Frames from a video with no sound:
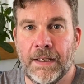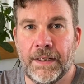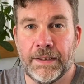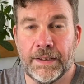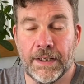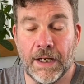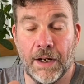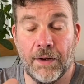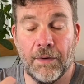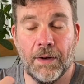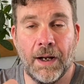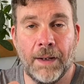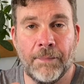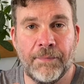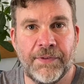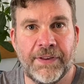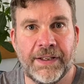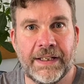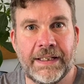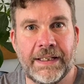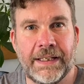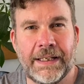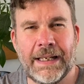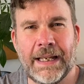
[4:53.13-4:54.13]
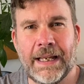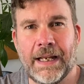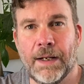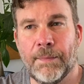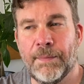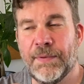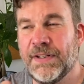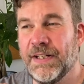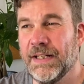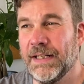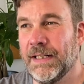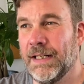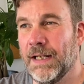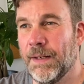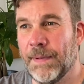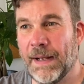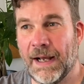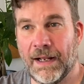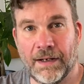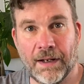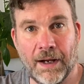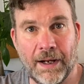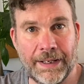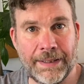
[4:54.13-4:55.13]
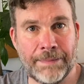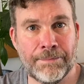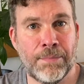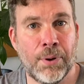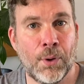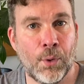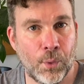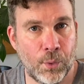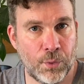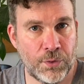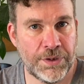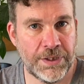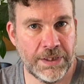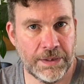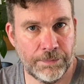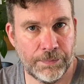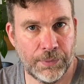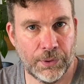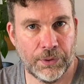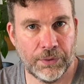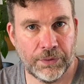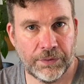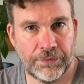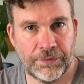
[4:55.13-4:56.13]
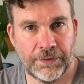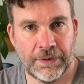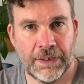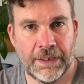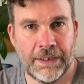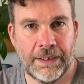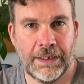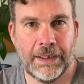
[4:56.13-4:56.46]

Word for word: you know i'm thinking here particularly about like imported books